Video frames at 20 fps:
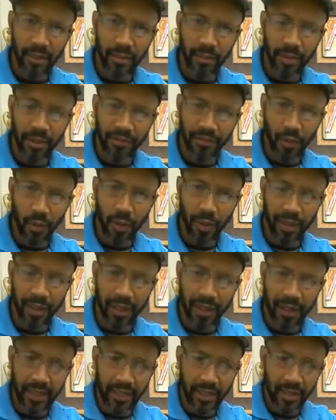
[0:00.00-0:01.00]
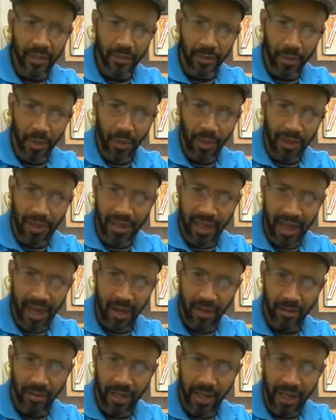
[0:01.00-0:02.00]
before it is broken
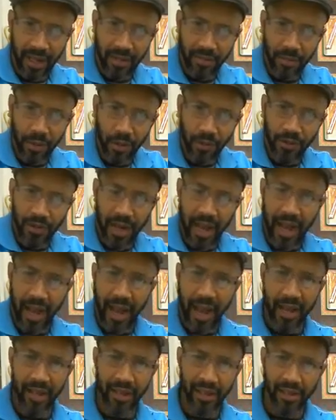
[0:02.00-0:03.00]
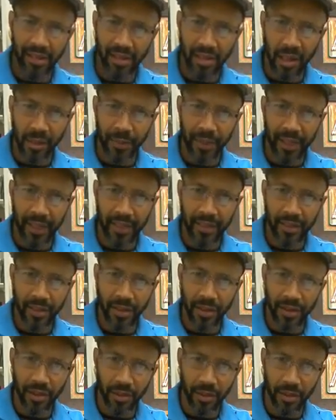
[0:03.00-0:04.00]
down and moved out of your stomach
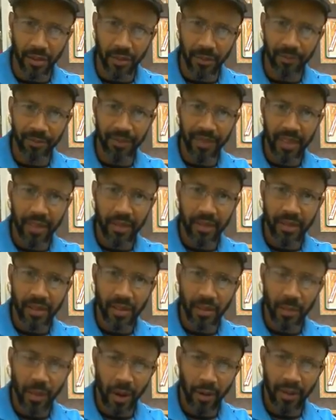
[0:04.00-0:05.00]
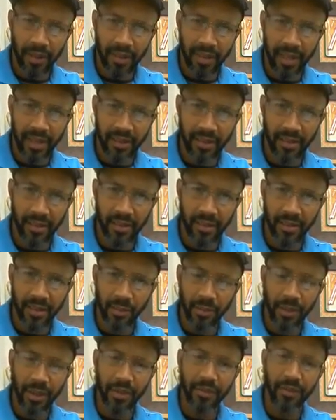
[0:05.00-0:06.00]
into your small intestine to
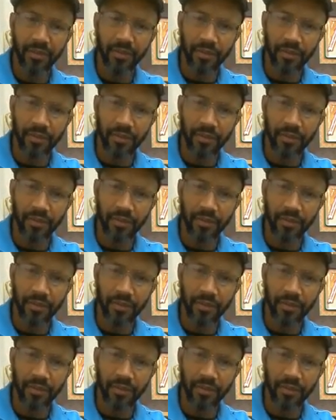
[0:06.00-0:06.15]
be